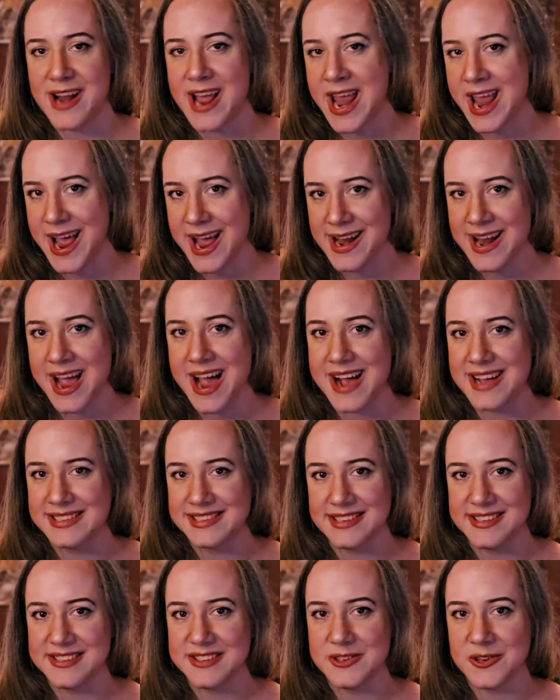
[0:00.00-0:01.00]
and I had
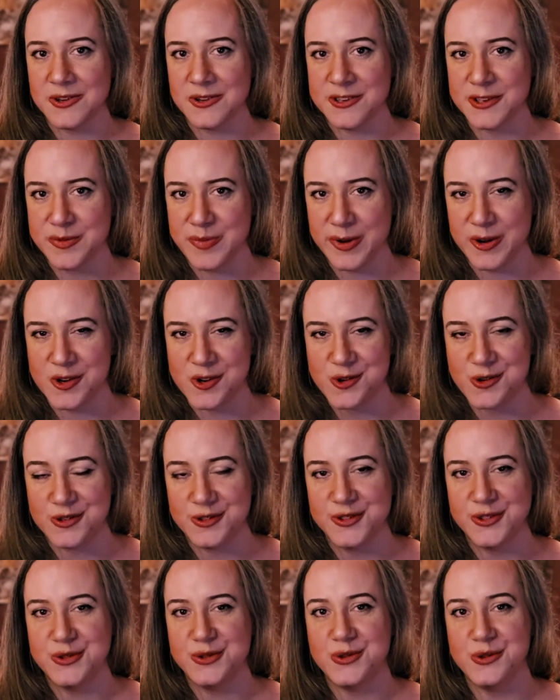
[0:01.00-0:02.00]
access to her spiritual
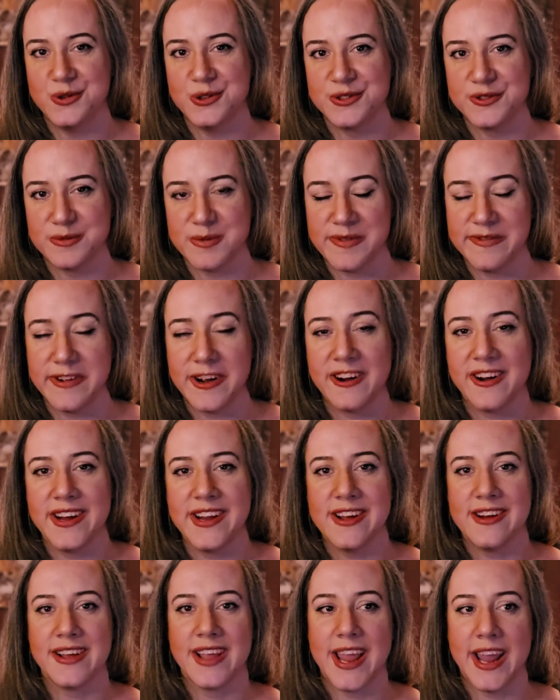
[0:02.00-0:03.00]
tools from a very
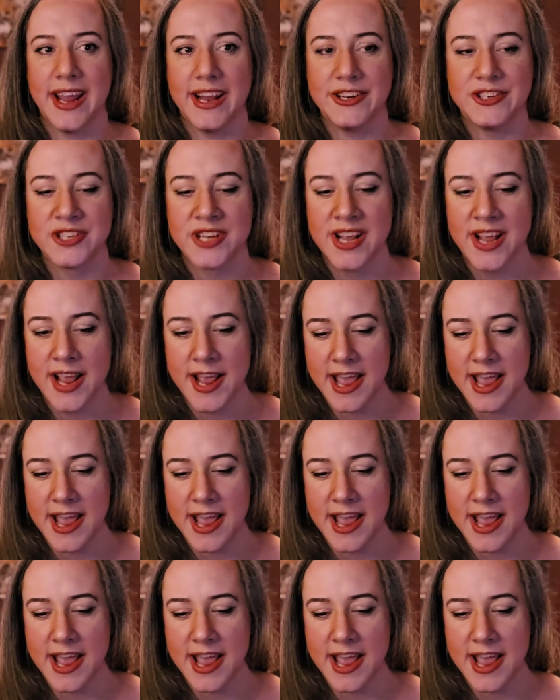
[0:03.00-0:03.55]
young age.